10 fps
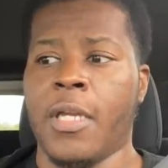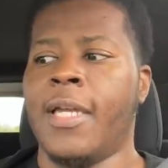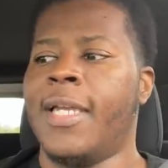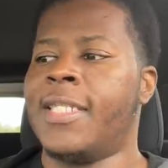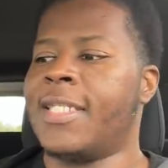
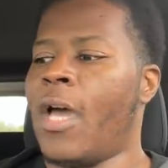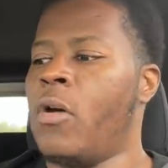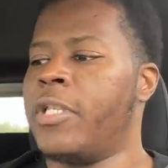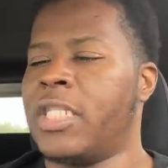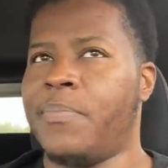And since I
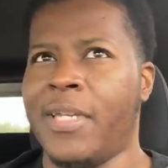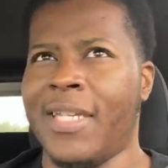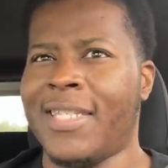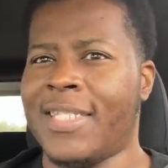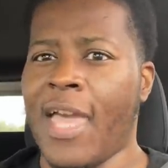only
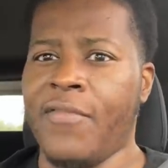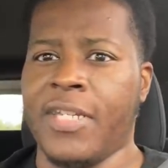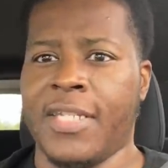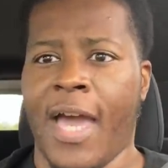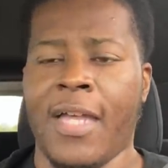spent
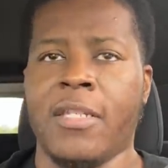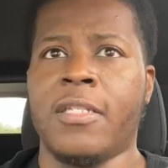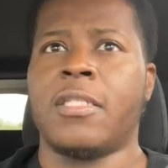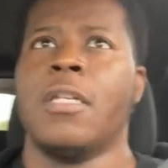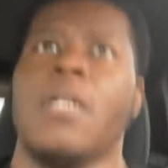seventy
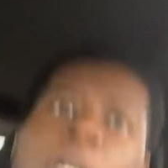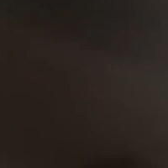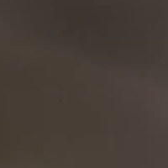dollars uh,